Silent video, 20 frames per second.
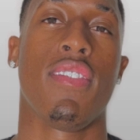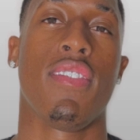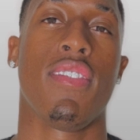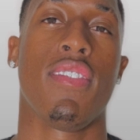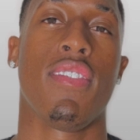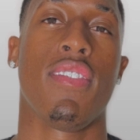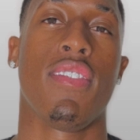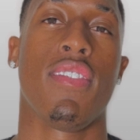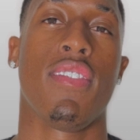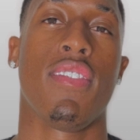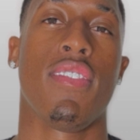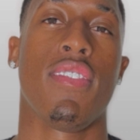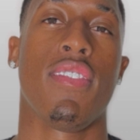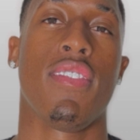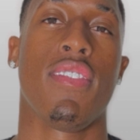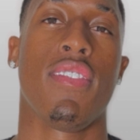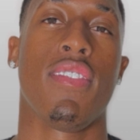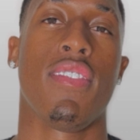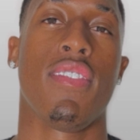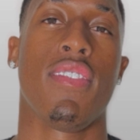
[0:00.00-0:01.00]

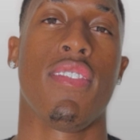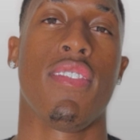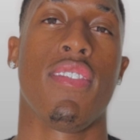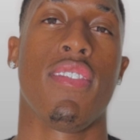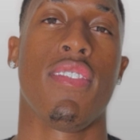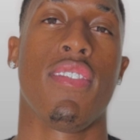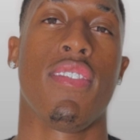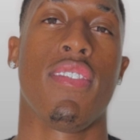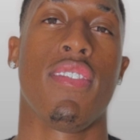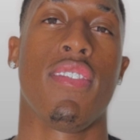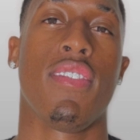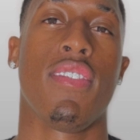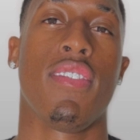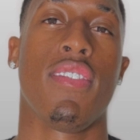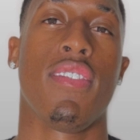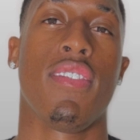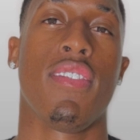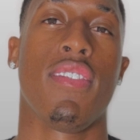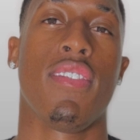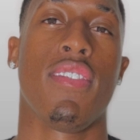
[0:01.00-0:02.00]

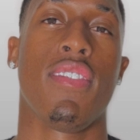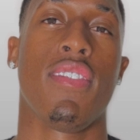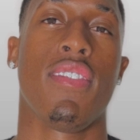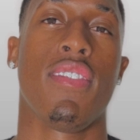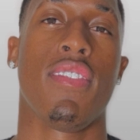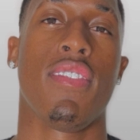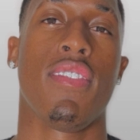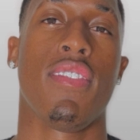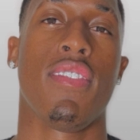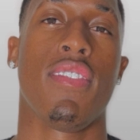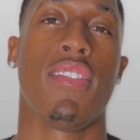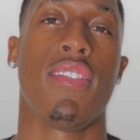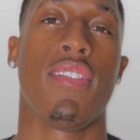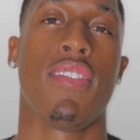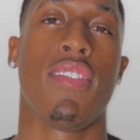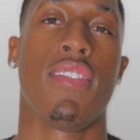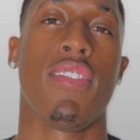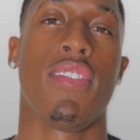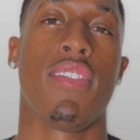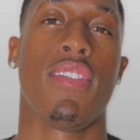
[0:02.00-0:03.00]

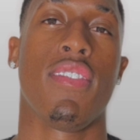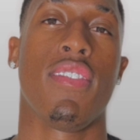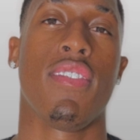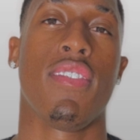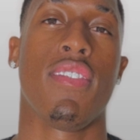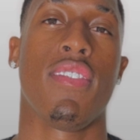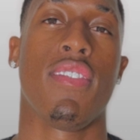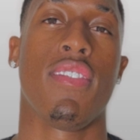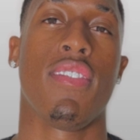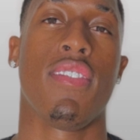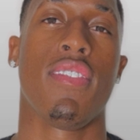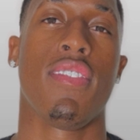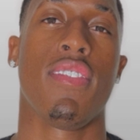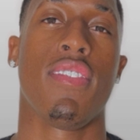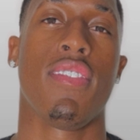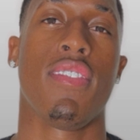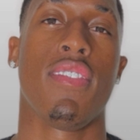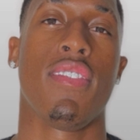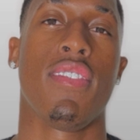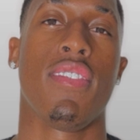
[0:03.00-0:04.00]

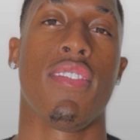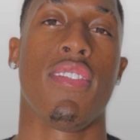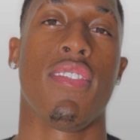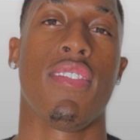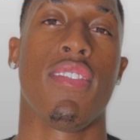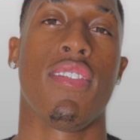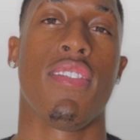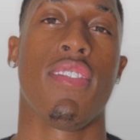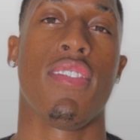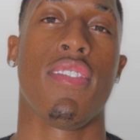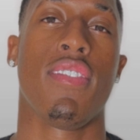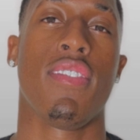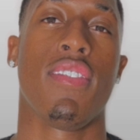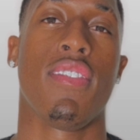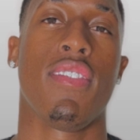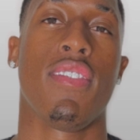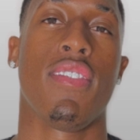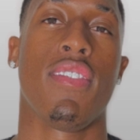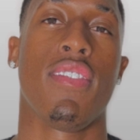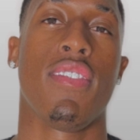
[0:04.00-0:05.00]

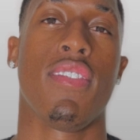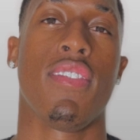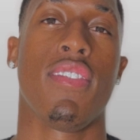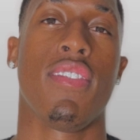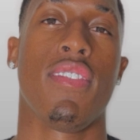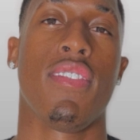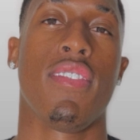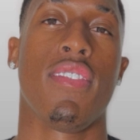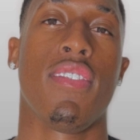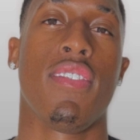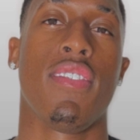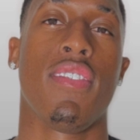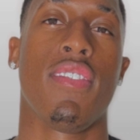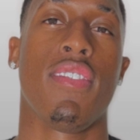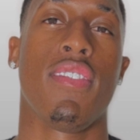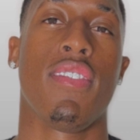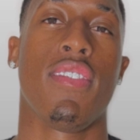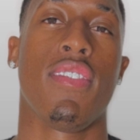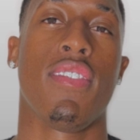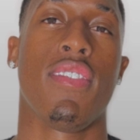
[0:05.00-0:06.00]

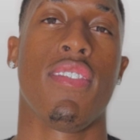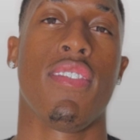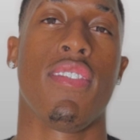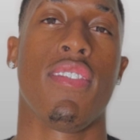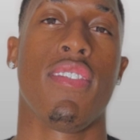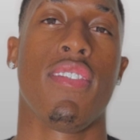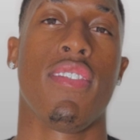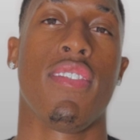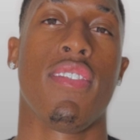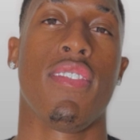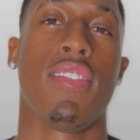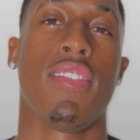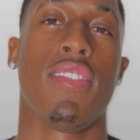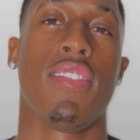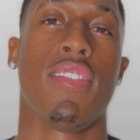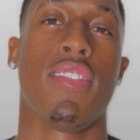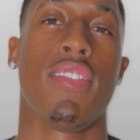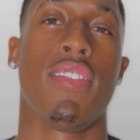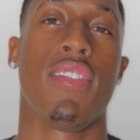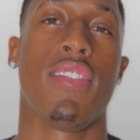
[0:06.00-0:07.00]

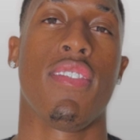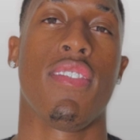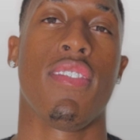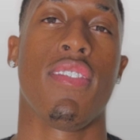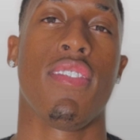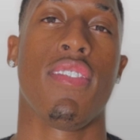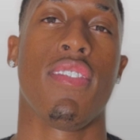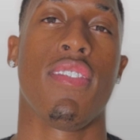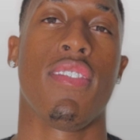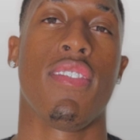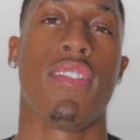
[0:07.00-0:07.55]
[no speech]